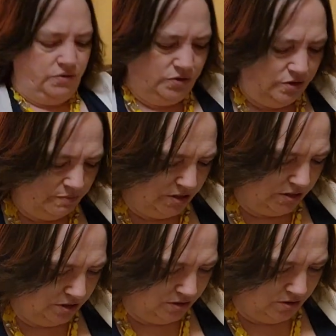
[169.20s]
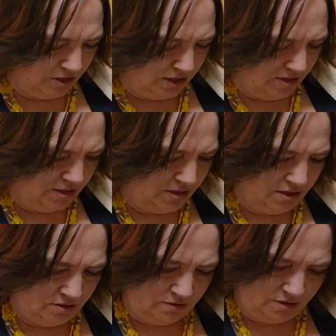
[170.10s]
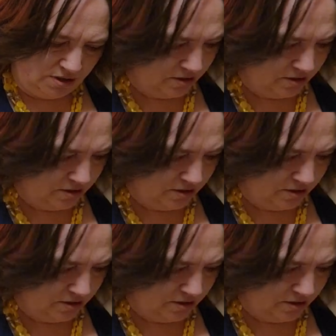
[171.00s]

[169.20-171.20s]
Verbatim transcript: know the material content, I don't think,